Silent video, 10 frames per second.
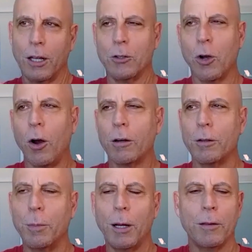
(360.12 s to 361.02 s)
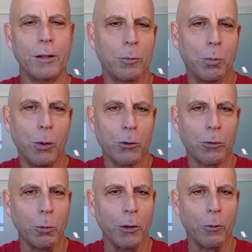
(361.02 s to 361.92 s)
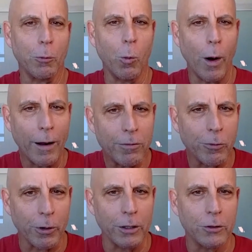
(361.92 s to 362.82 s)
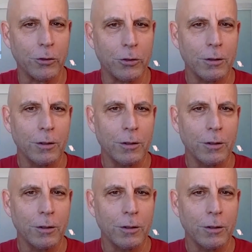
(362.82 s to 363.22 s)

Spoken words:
talked about these books with reverence.